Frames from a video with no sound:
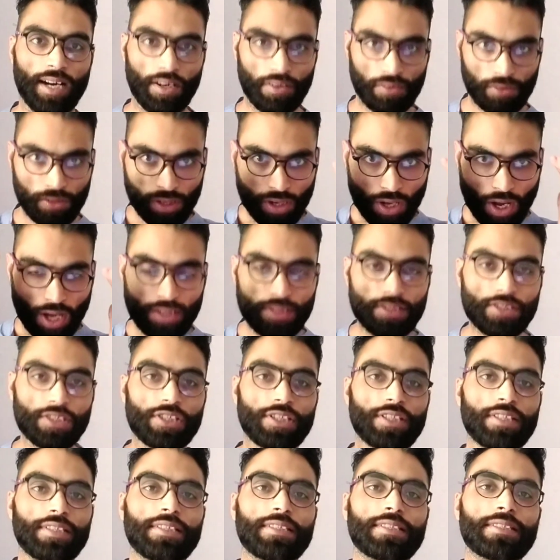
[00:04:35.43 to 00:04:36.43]
our
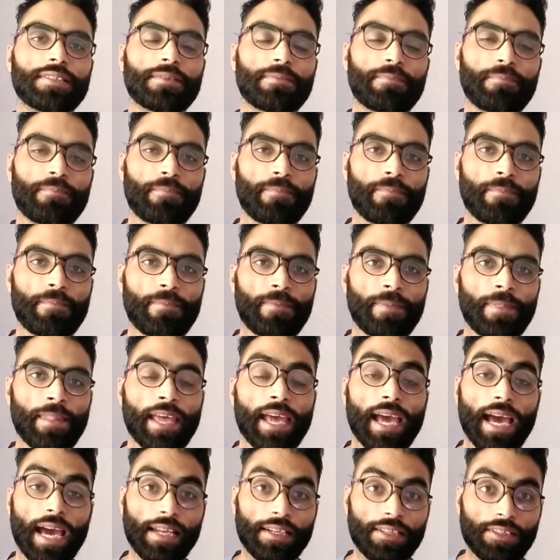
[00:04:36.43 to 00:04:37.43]
conscience
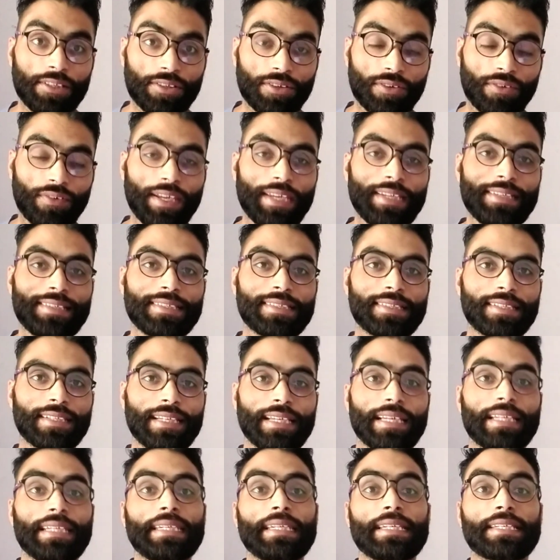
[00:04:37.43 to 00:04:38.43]
and
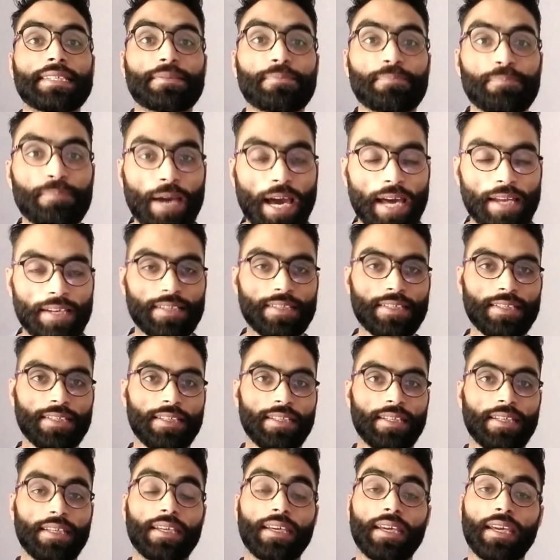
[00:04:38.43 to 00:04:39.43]
creates
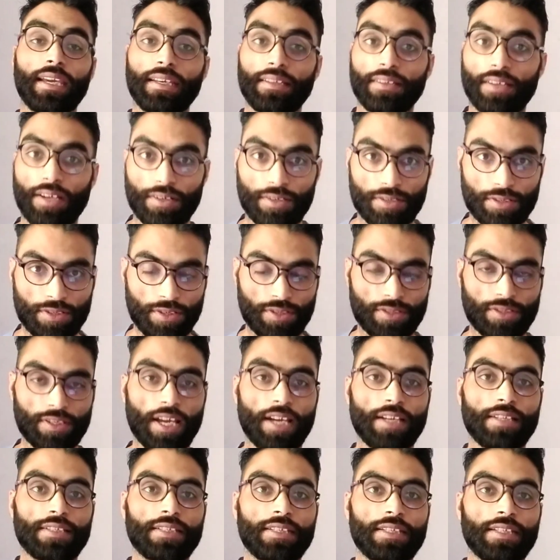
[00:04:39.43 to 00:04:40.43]
disparity in our
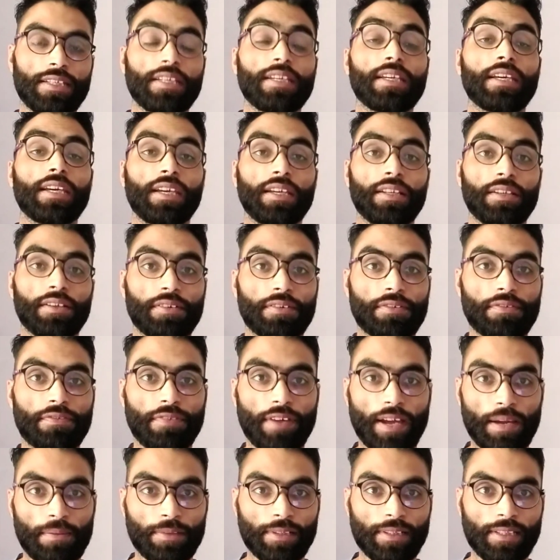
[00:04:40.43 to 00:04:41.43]
society, in our
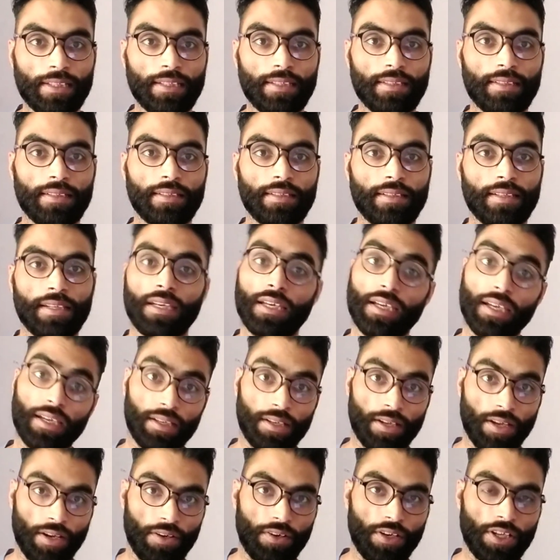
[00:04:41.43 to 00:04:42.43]
family,
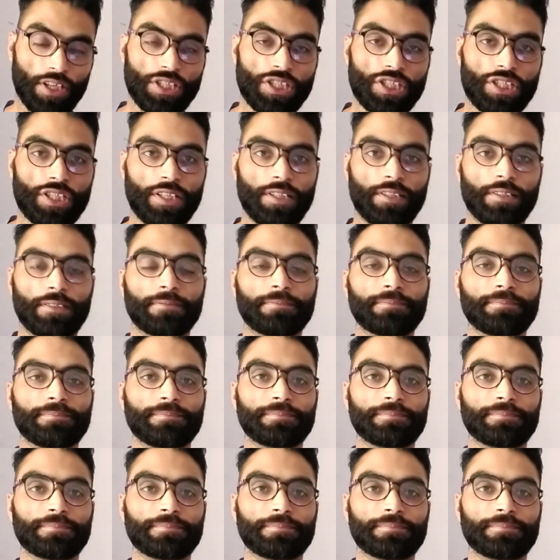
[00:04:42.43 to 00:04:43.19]
in our nation.